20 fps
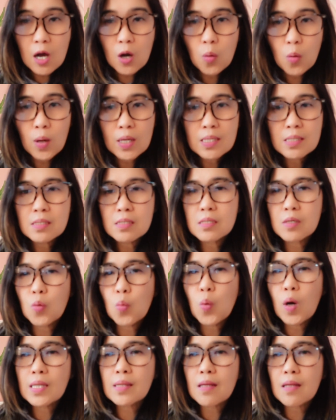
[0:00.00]

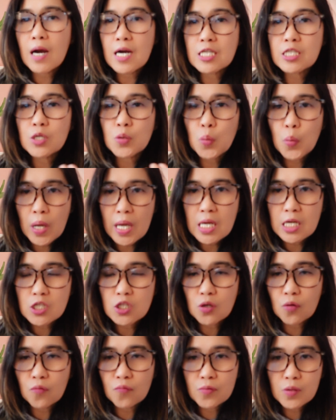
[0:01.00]
What are the
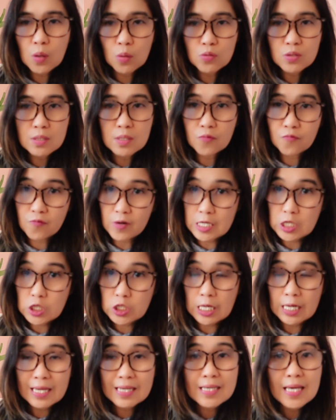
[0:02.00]
range of those
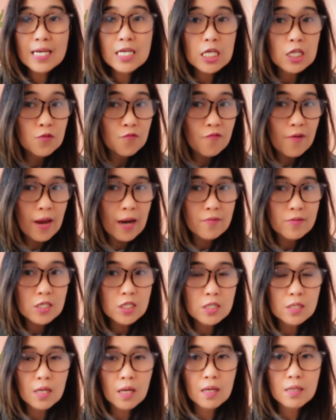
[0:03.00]
differential? Again, it
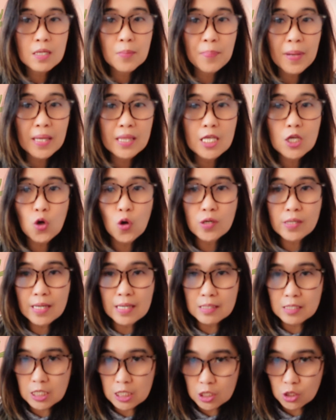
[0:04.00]
varies depending on the
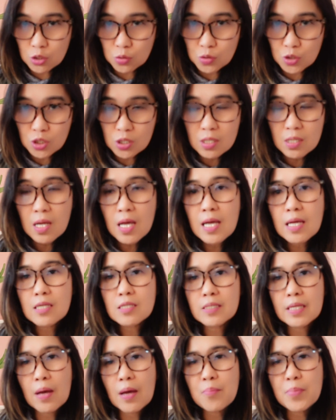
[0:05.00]
institution.
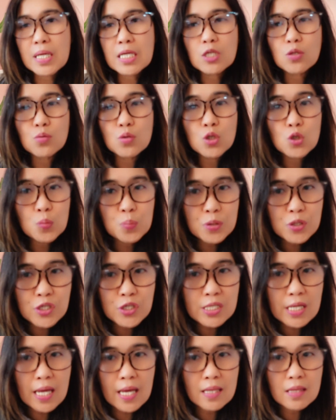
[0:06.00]
Some may do
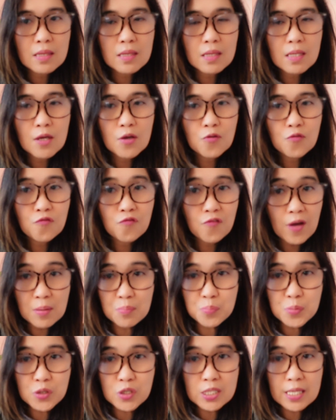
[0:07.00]
2%,
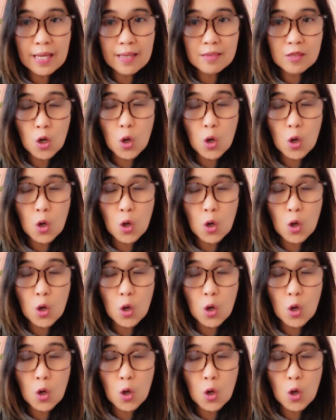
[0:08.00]
5%,